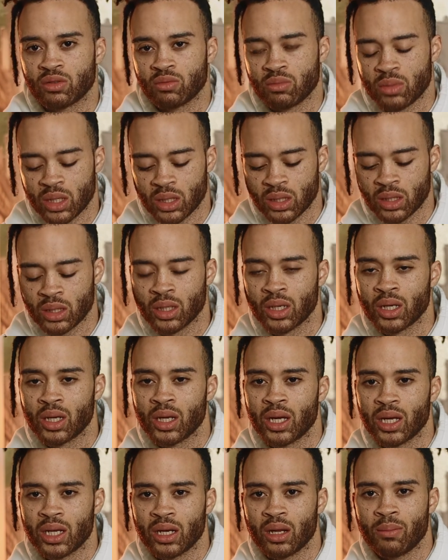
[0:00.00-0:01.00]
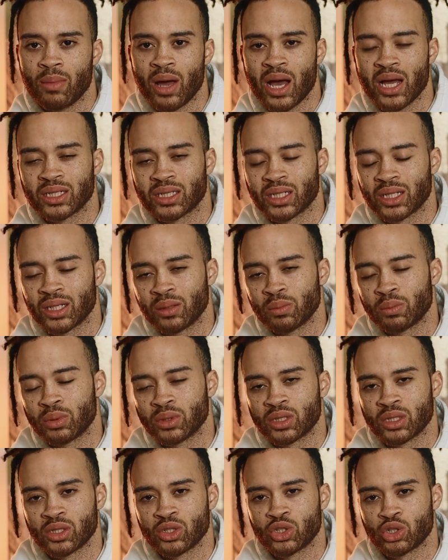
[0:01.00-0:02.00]
men and their masculine
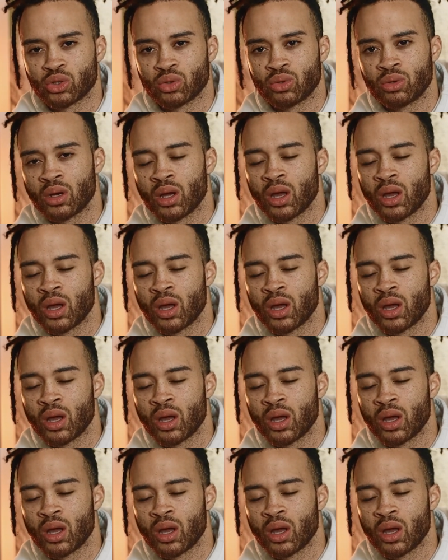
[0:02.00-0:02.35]
potential